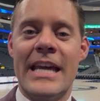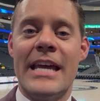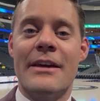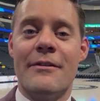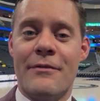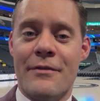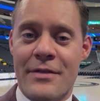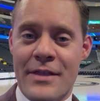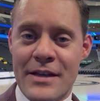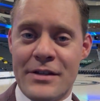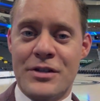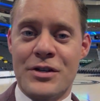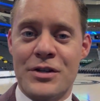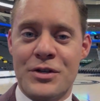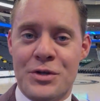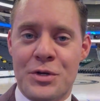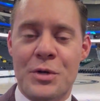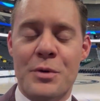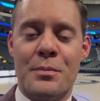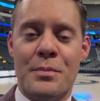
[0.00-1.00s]
if this
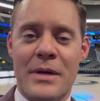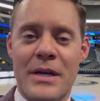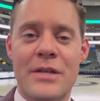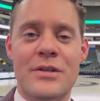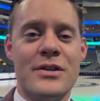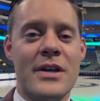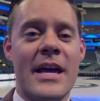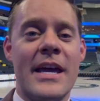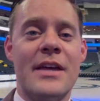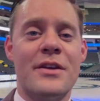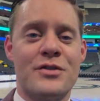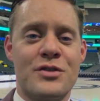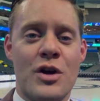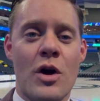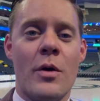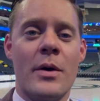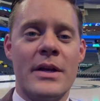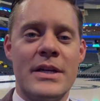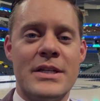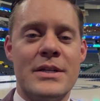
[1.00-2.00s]
is who PJ is
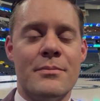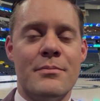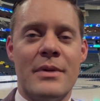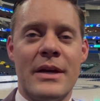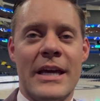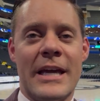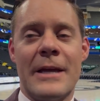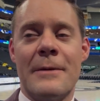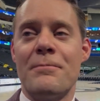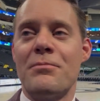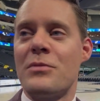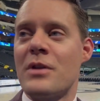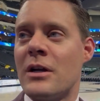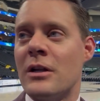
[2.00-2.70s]
going to be.